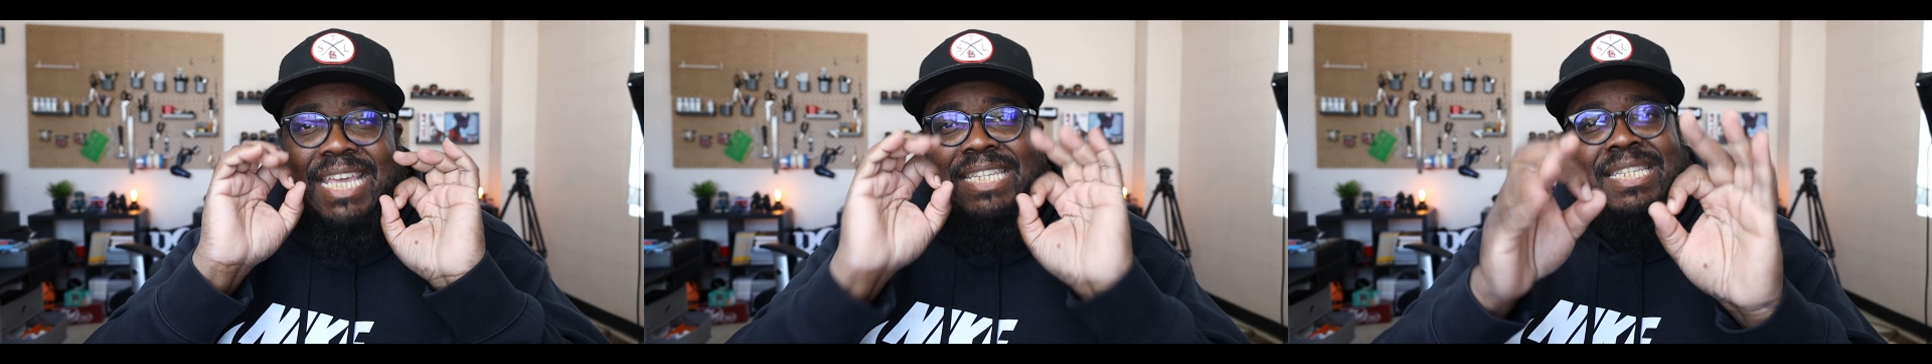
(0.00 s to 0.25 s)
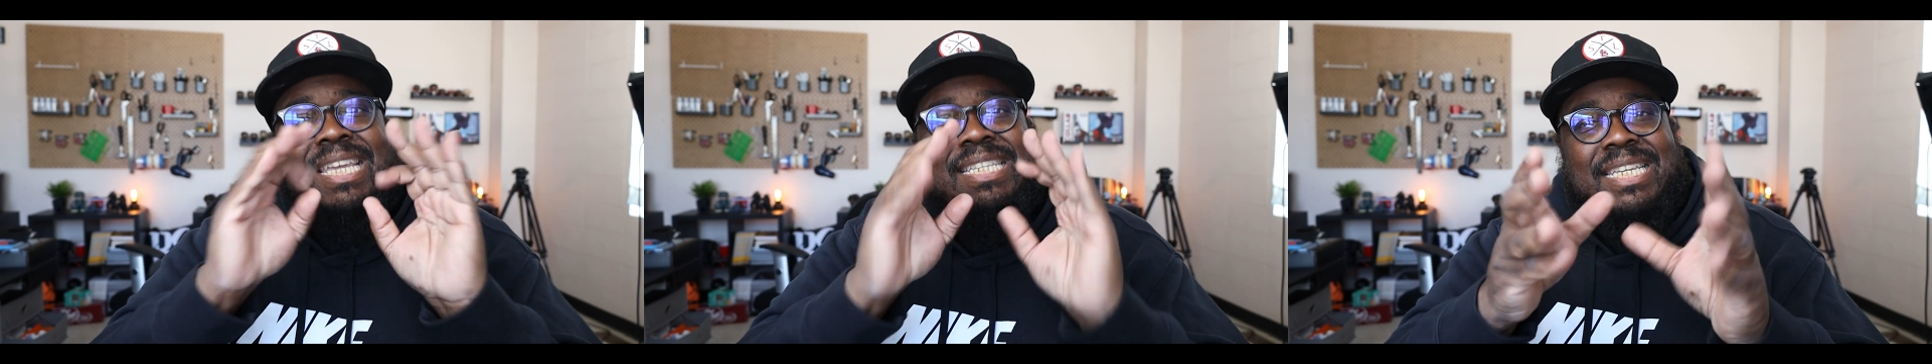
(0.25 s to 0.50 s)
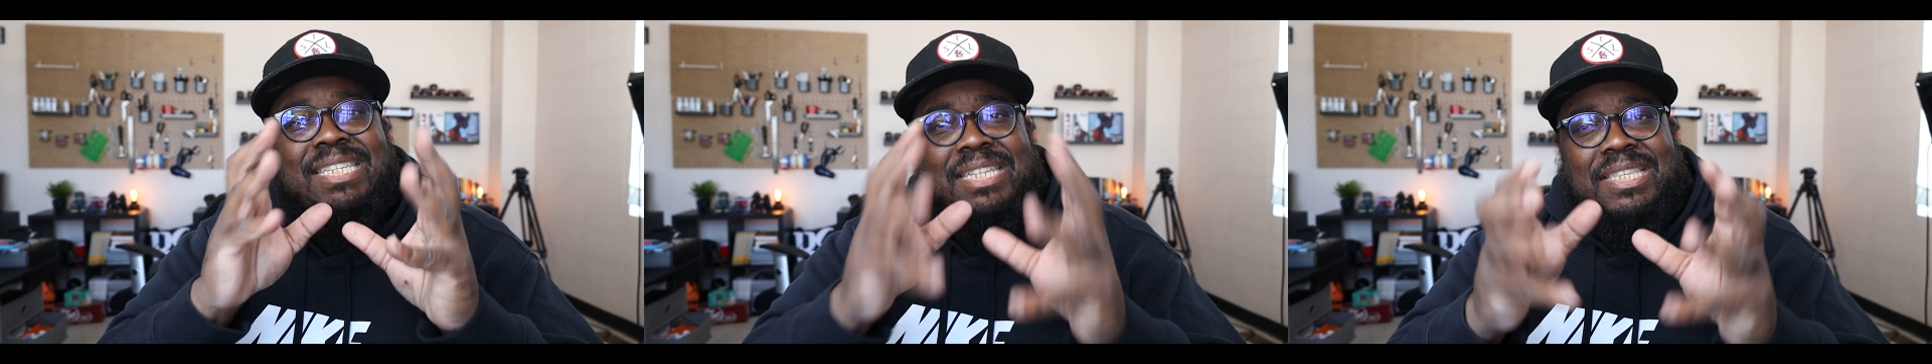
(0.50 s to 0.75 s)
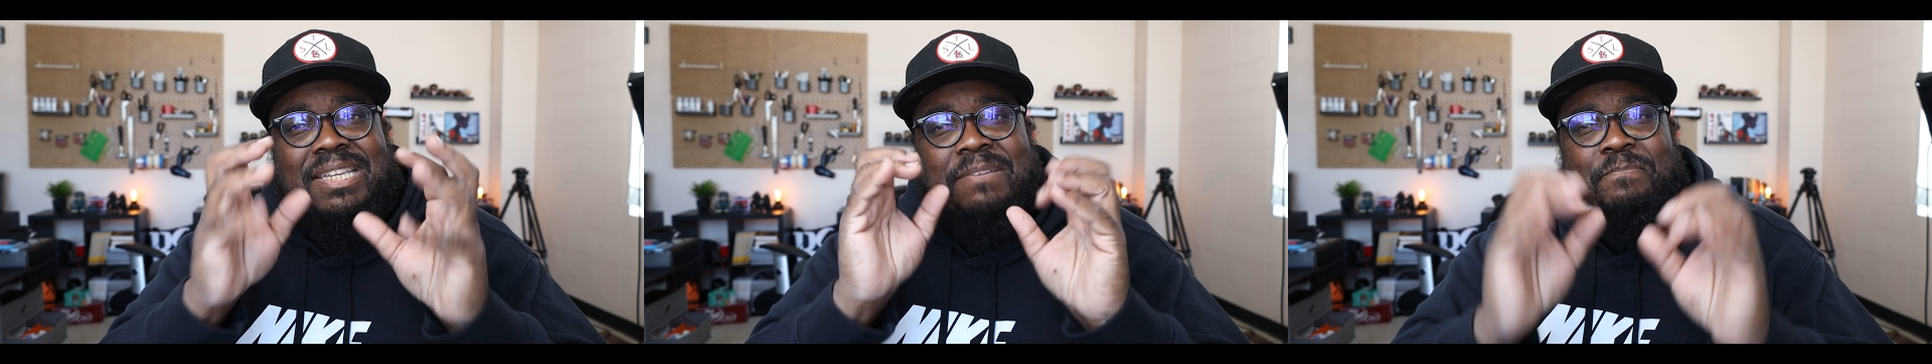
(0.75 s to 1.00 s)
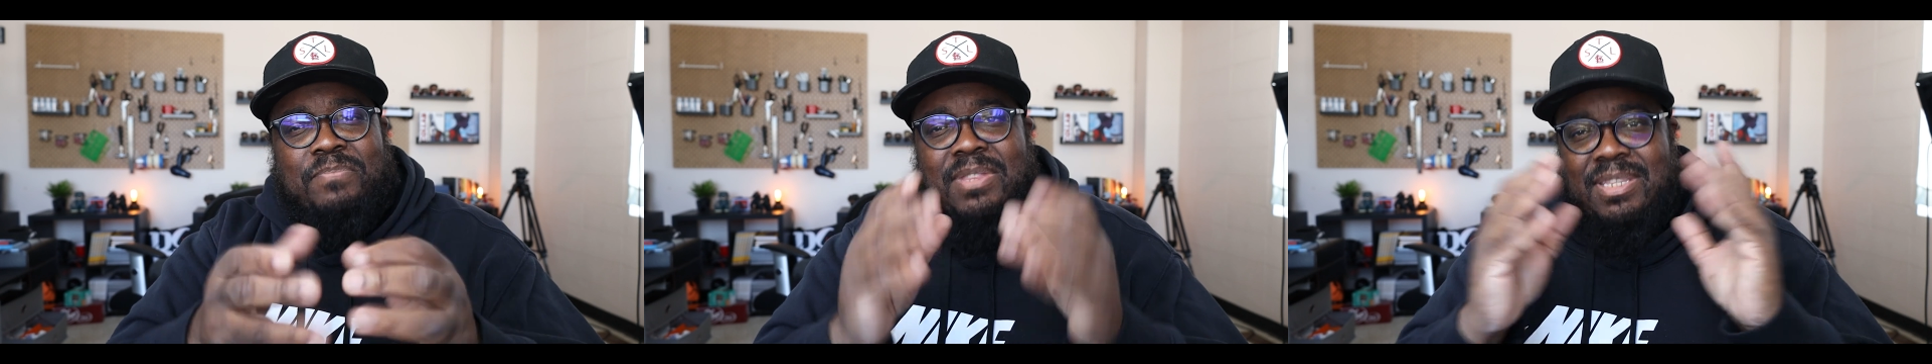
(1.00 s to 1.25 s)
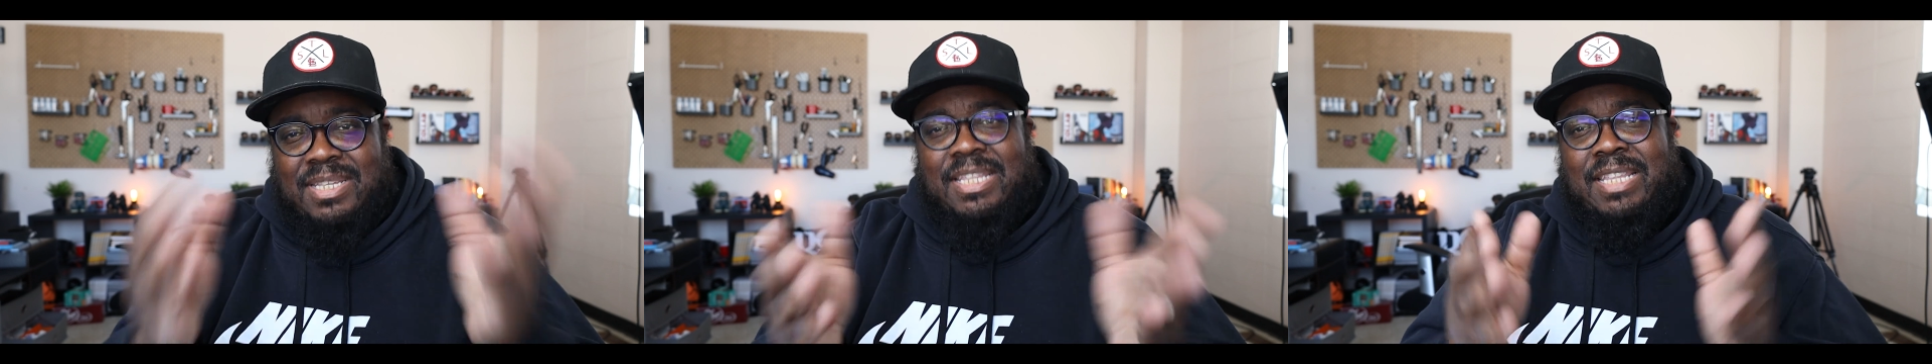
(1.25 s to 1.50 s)
takes it to
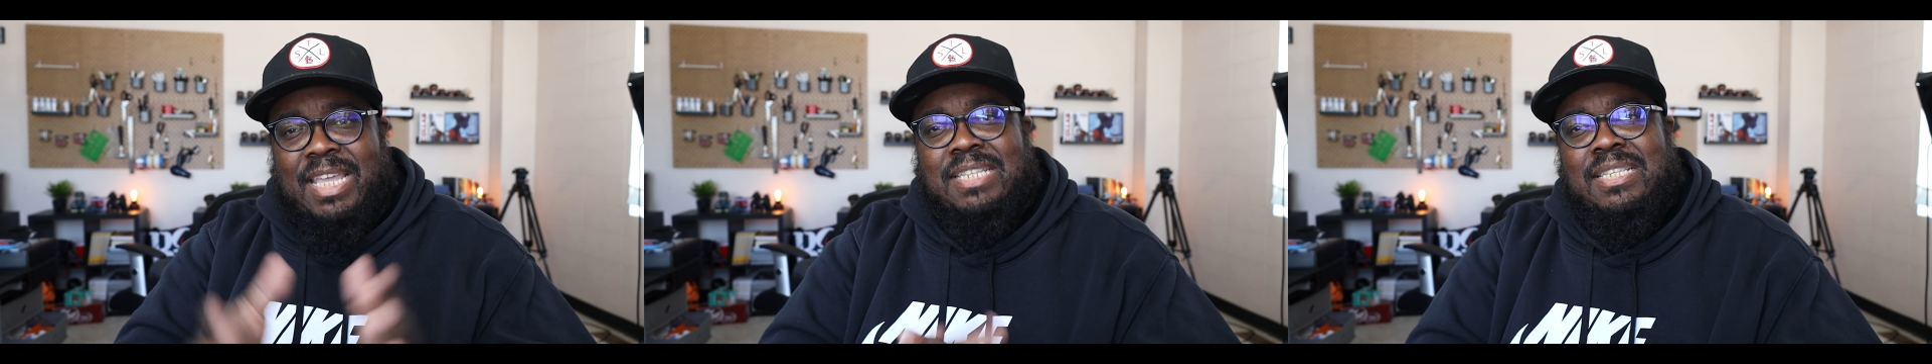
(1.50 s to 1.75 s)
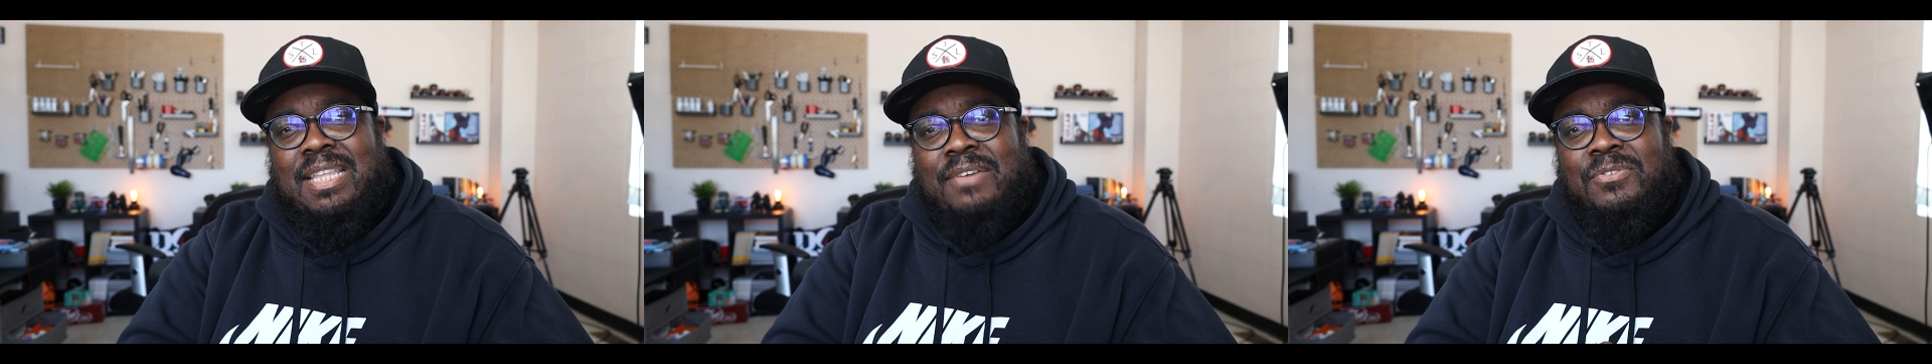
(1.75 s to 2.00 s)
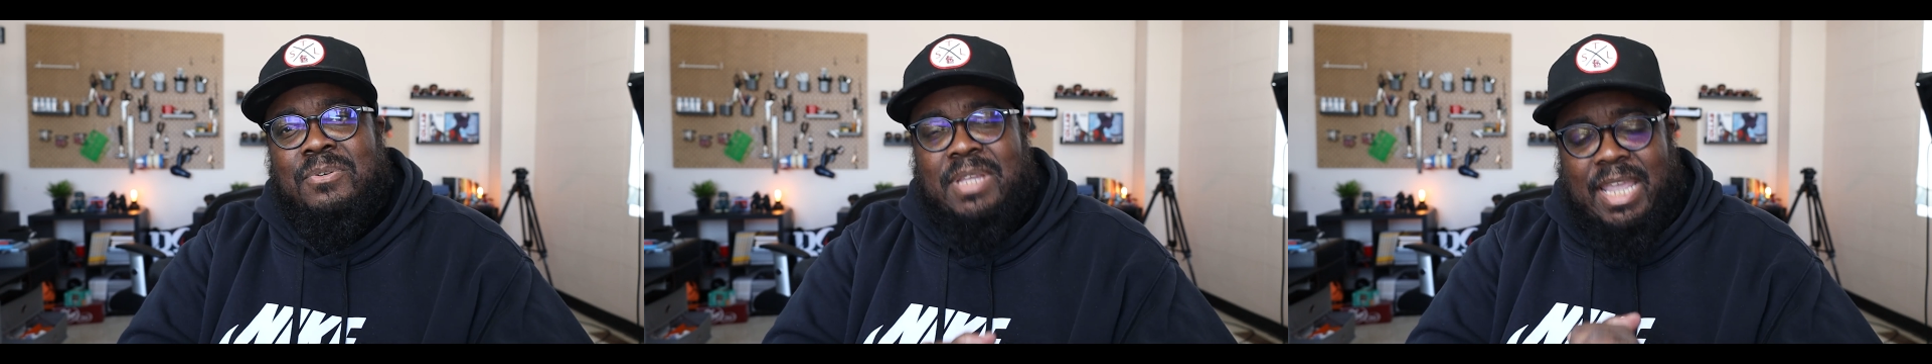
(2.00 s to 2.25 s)
the next level.